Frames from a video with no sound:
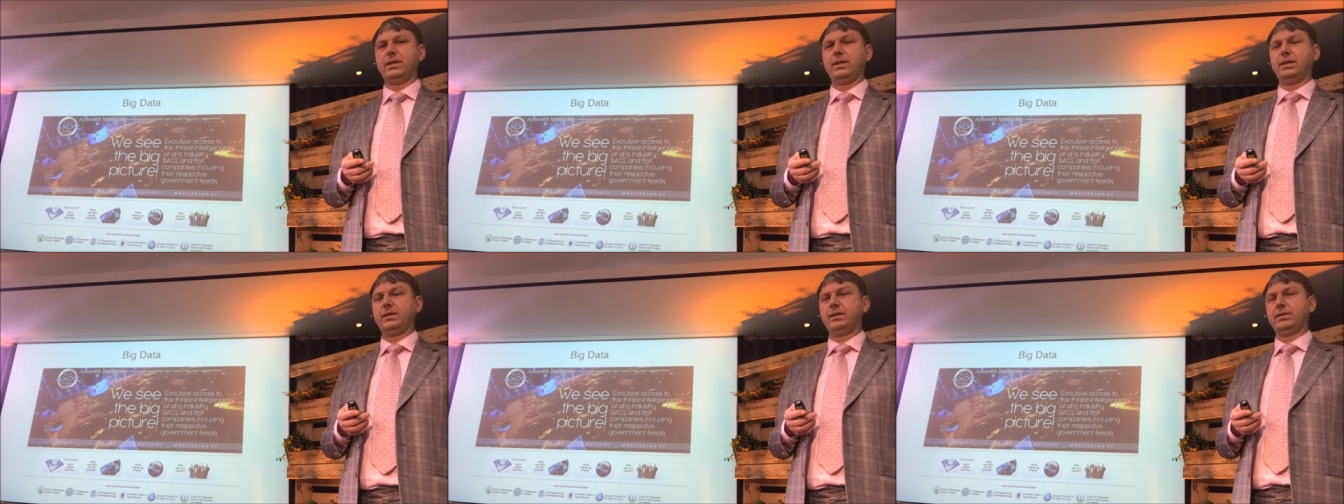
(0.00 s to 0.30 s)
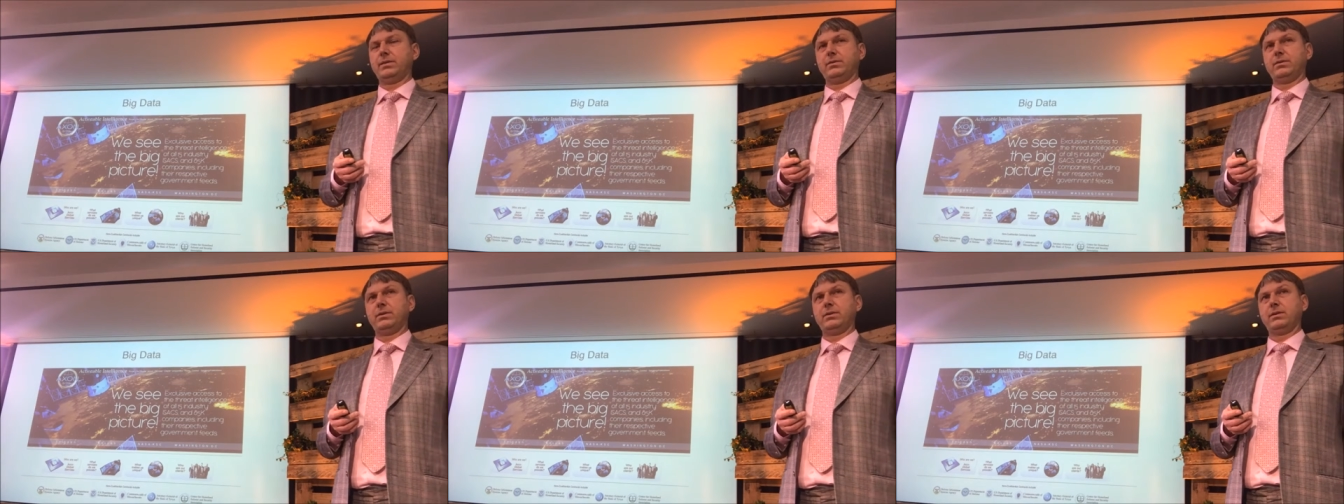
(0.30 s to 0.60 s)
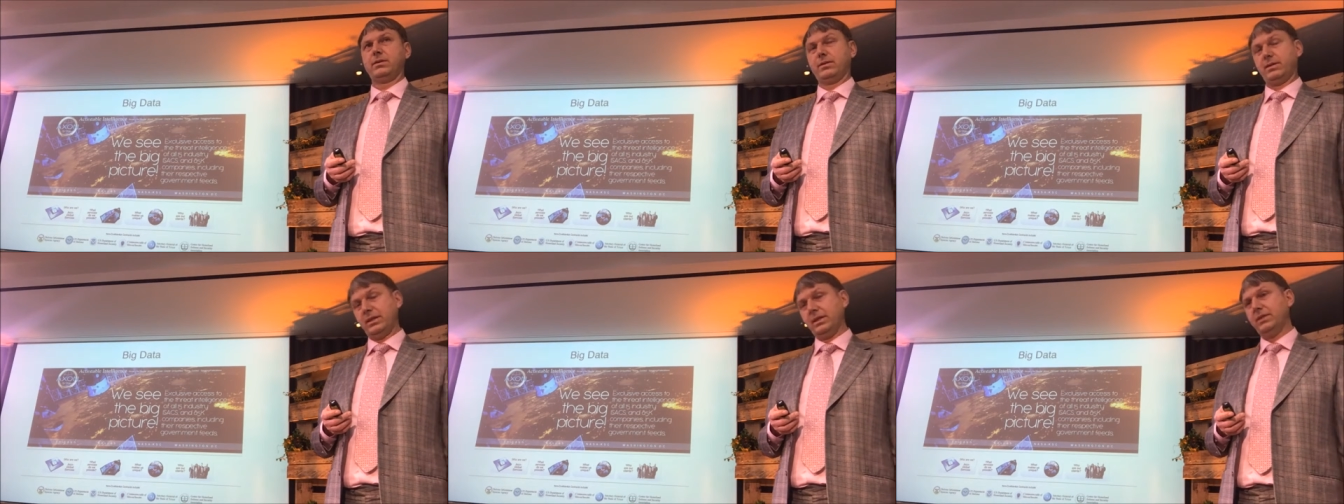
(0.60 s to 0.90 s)
And
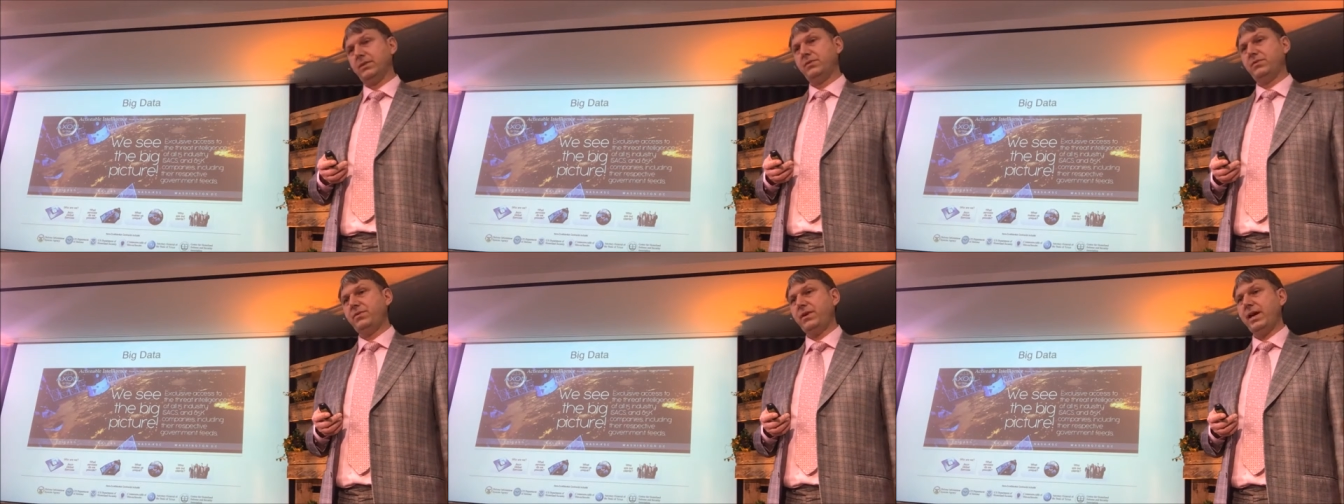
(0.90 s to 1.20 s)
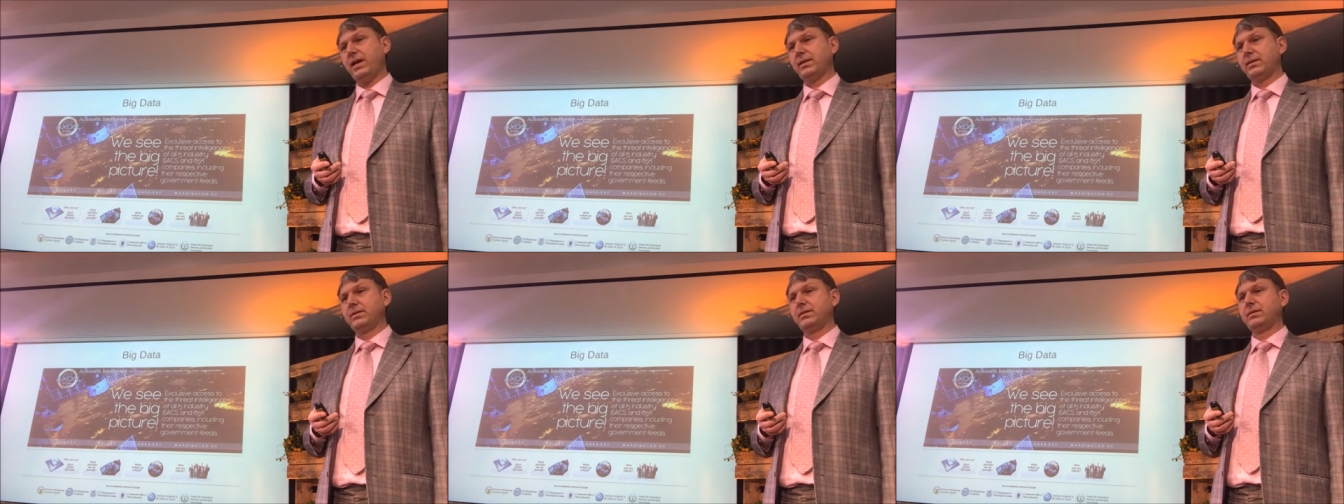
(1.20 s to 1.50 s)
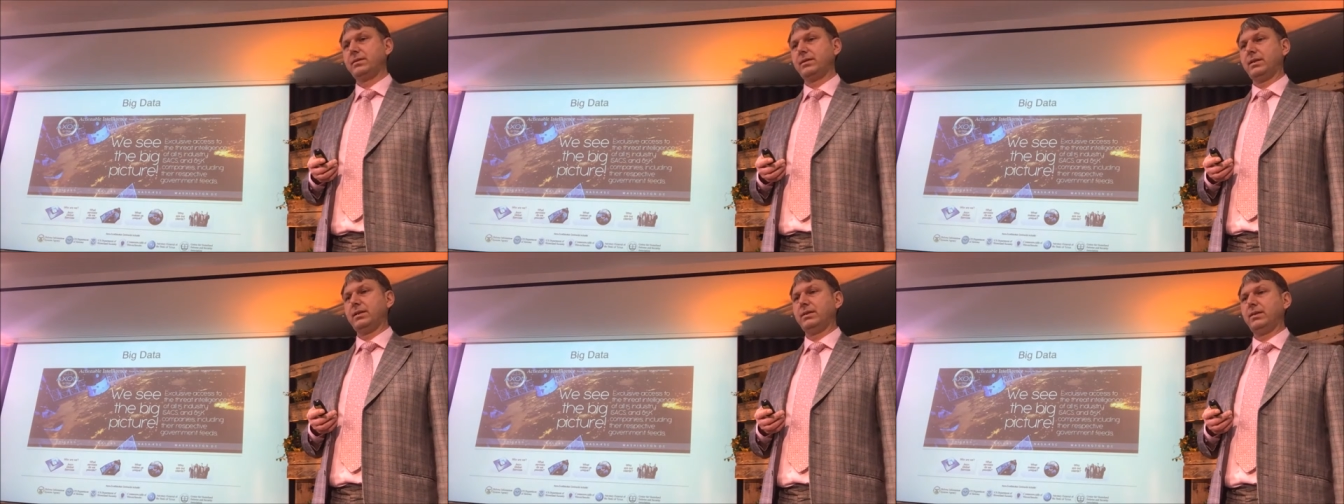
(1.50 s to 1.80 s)
in
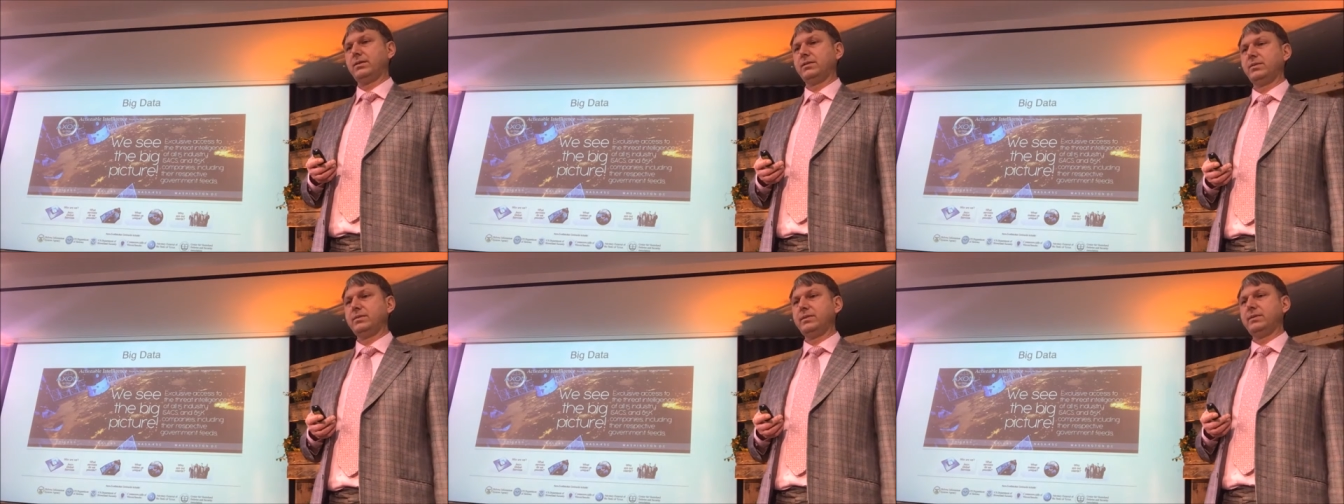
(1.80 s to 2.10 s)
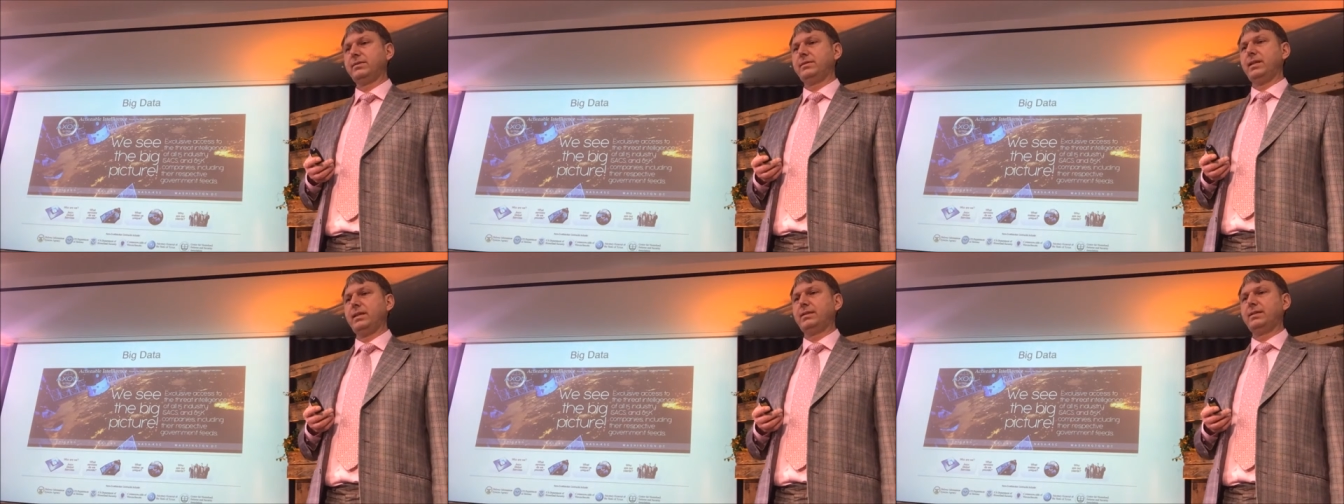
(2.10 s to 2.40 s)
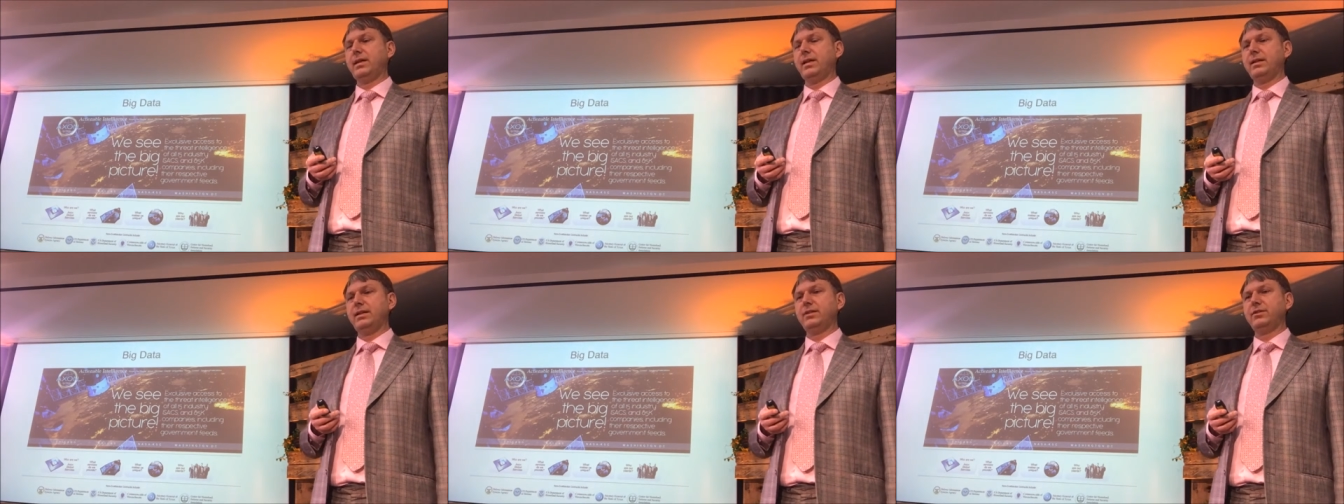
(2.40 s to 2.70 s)
fact, a lot of this
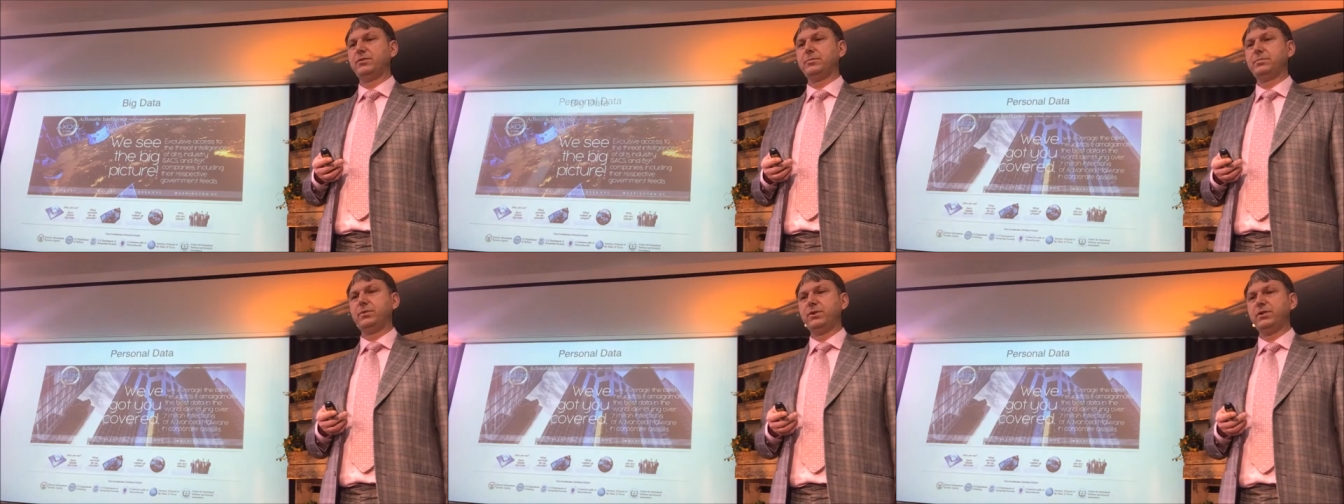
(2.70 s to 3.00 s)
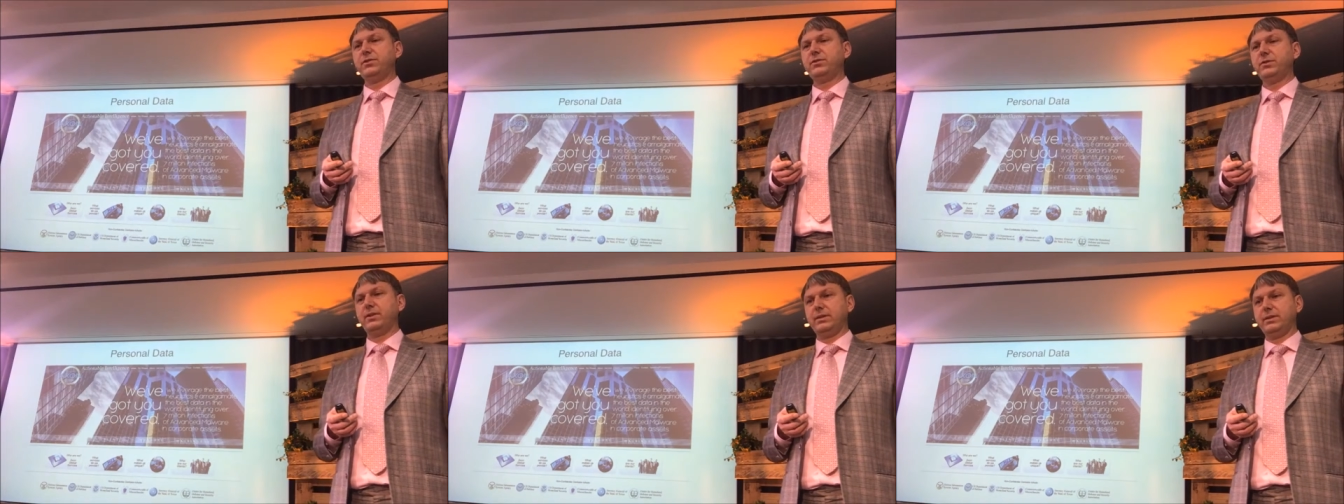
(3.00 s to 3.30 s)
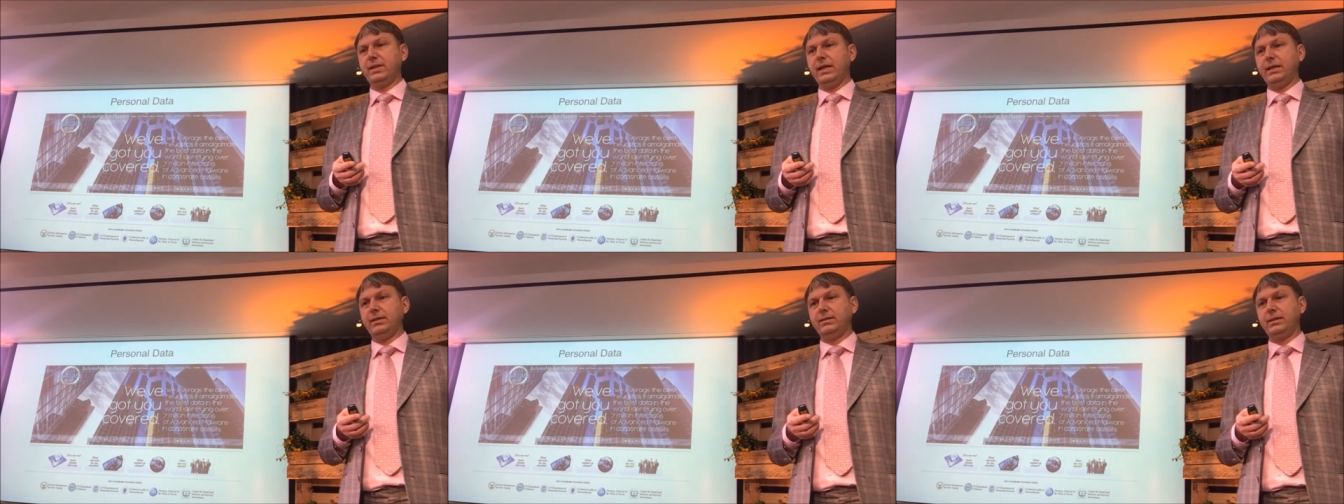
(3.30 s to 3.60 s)
data is personal
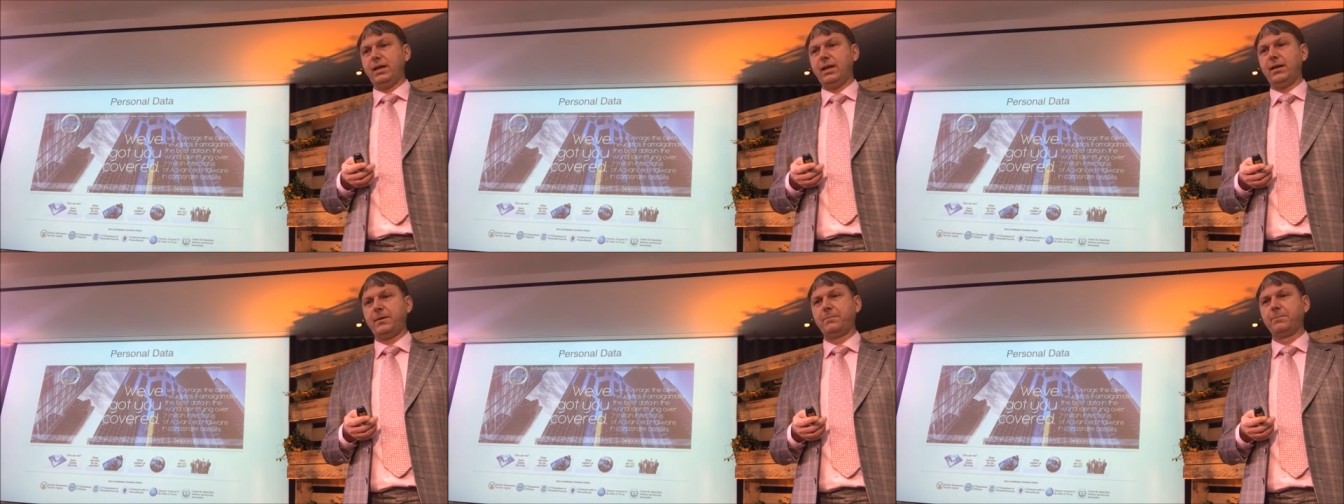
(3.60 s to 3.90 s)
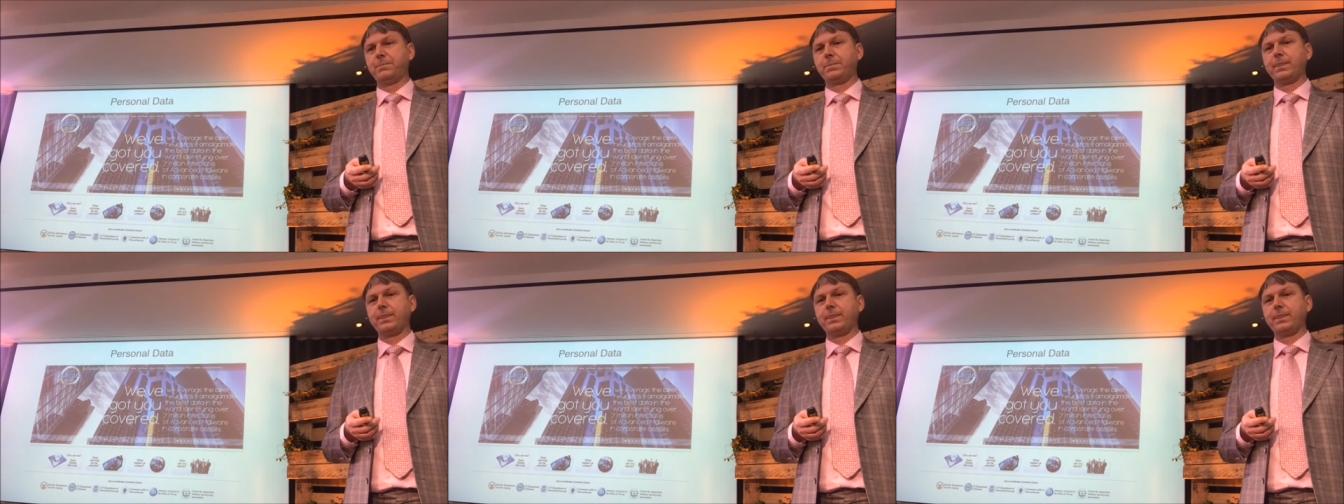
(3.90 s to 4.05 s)
data.